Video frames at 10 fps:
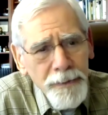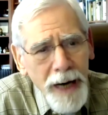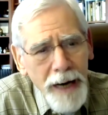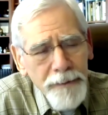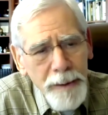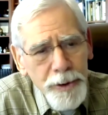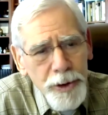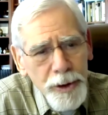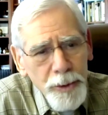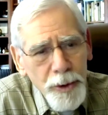5 members
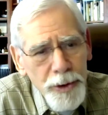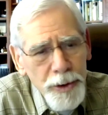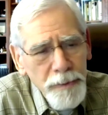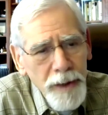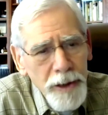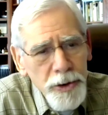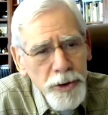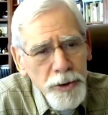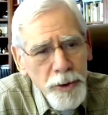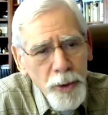of the Board of
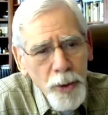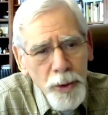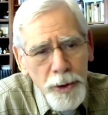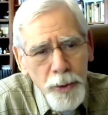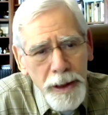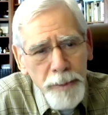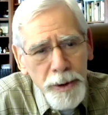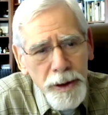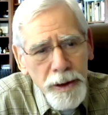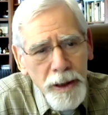Supervisors control a $20
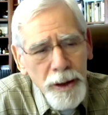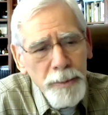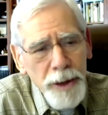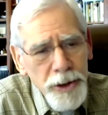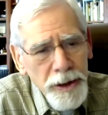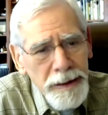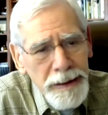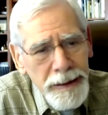billion budget,